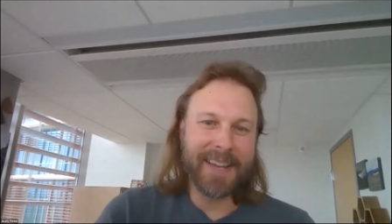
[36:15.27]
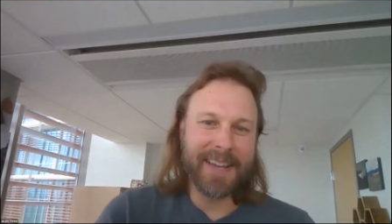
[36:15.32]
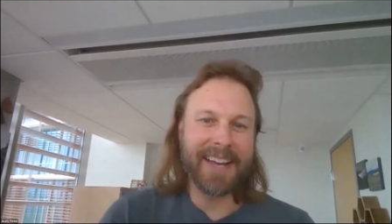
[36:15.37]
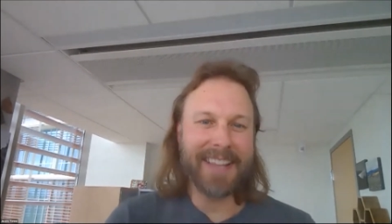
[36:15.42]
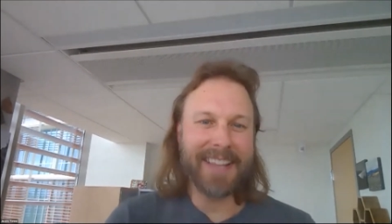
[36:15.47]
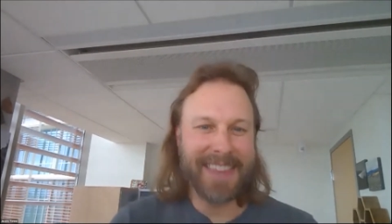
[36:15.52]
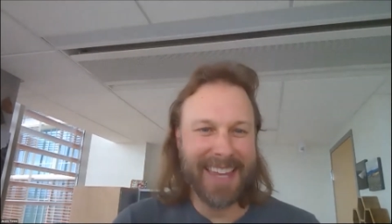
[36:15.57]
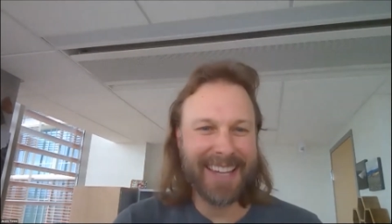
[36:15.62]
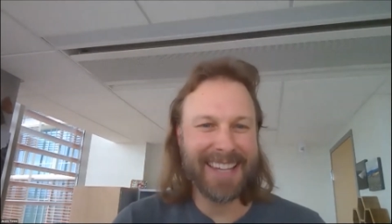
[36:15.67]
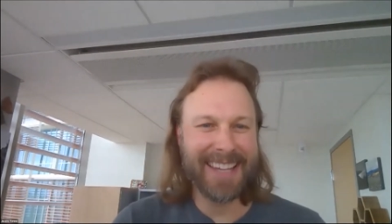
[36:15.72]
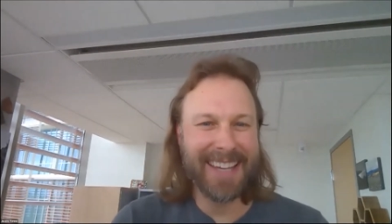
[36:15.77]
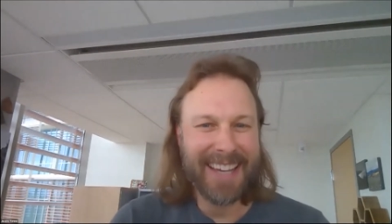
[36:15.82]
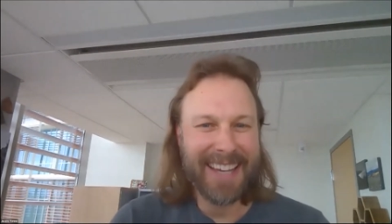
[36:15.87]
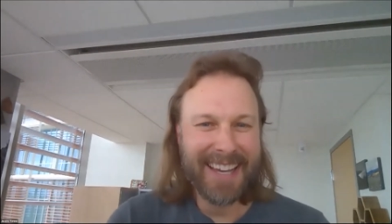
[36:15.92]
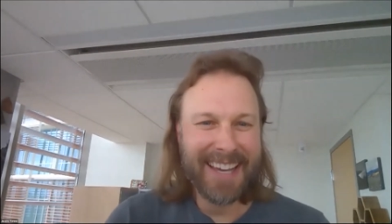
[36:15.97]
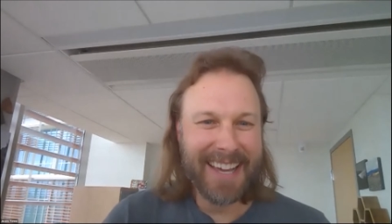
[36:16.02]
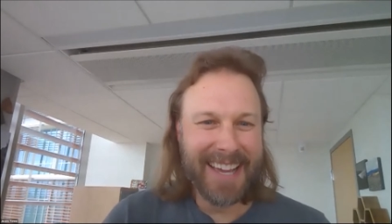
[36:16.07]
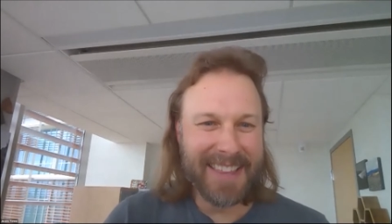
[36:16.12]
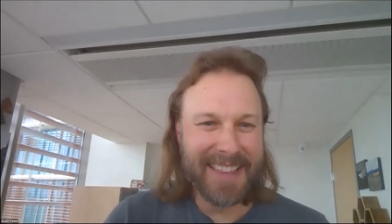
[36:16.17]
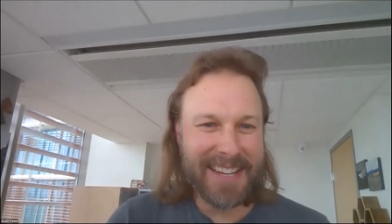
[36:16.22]
I think
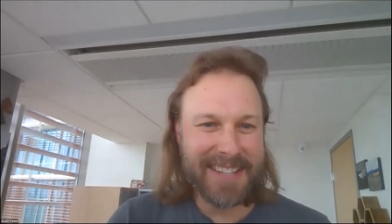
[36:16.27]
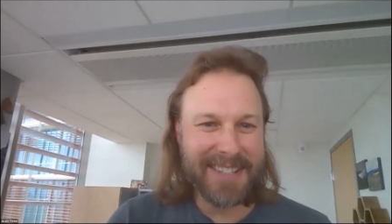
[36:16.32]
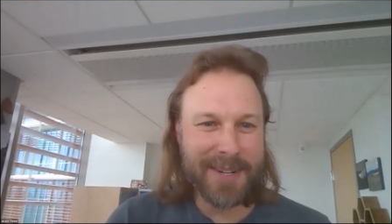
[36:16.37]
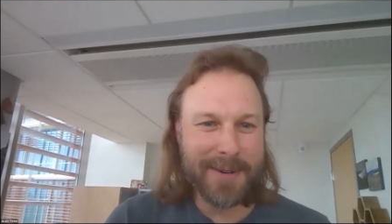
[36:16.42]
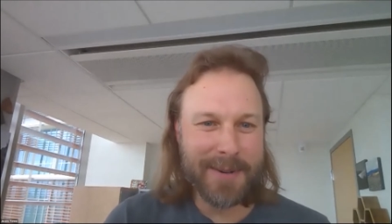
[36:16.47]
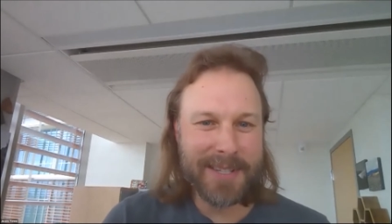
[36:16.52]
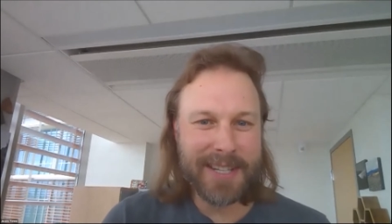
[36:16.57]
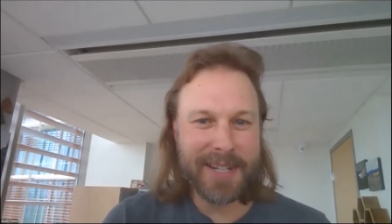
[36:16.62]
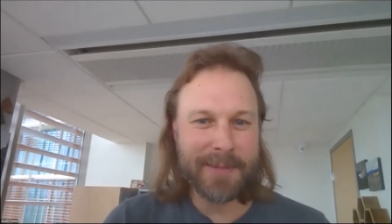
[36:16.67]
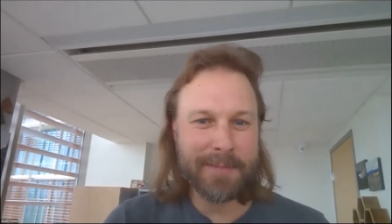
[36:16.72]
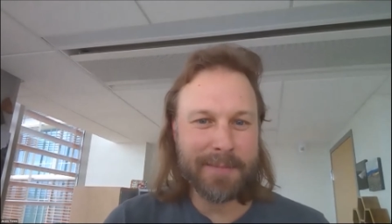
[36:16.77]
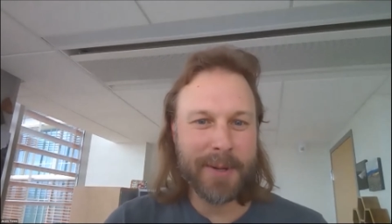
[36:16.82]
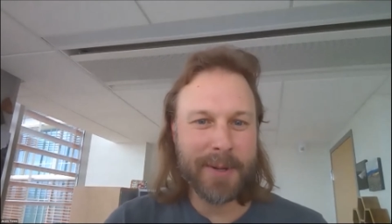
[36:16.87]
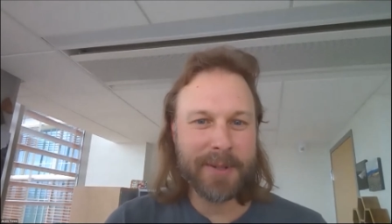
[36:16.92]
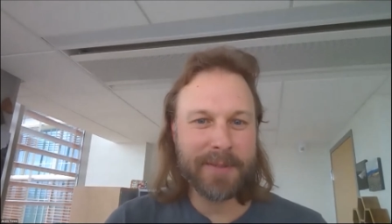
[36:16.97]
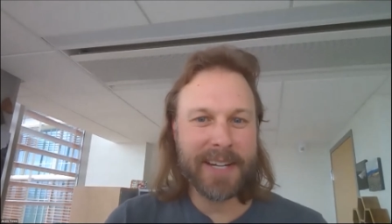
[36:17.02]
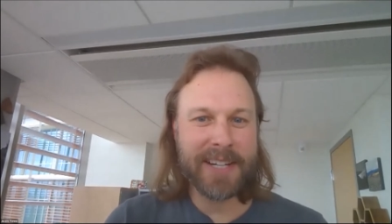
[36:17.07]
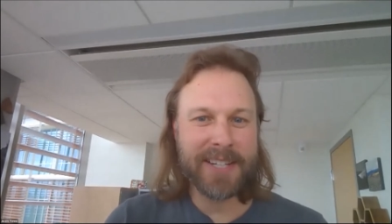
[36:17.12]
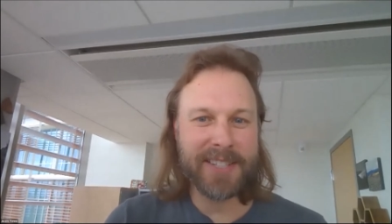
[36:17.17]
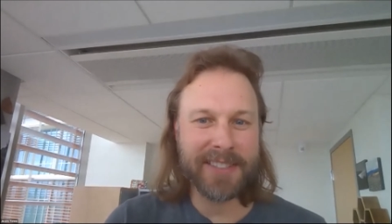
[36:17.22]
it's always a good
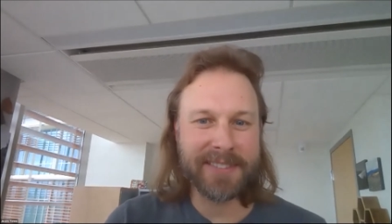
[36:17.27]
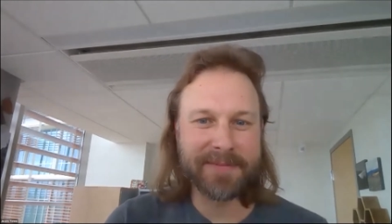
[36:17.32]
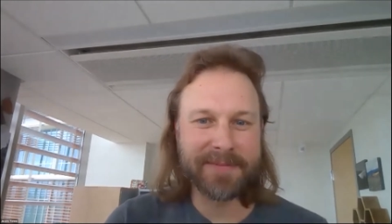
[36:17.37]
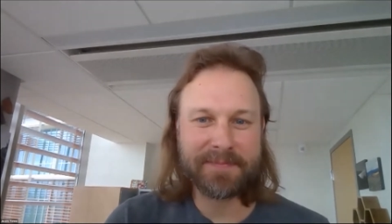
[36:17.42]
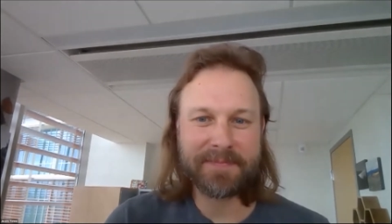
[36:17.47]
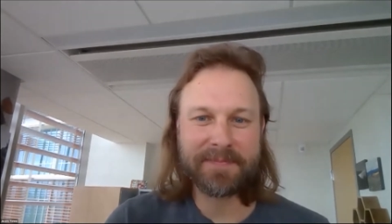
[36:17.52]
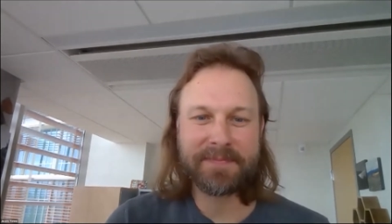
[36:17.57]
motivation.